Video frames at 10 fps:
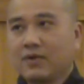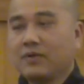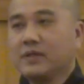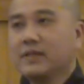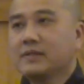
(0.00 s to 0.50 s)

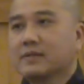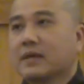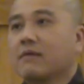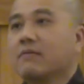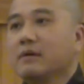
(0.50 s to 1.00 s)
only his
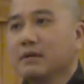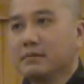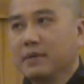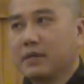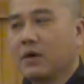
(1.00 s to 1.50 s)

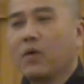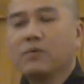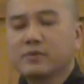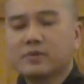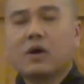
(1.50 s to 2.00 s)
career, but
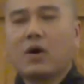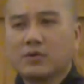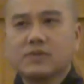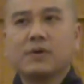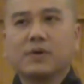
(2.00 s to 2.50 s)

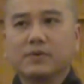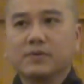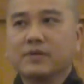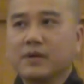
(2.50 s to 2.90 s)
also,